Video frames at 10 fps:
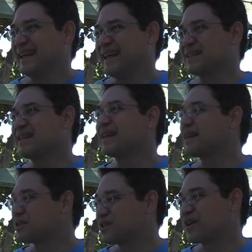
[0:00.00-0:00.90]
It's not
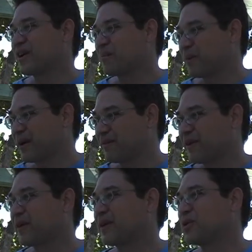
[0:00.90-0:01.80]
necessary, but
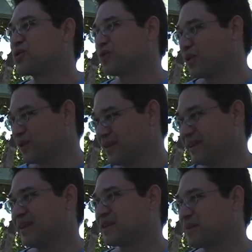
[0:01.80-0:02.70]
very useful,
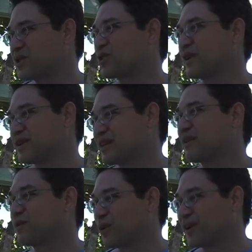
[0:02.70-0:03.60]
especially in
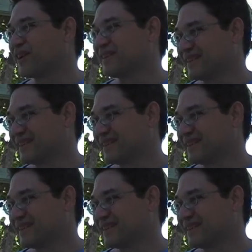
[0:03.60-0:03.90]
South Florida.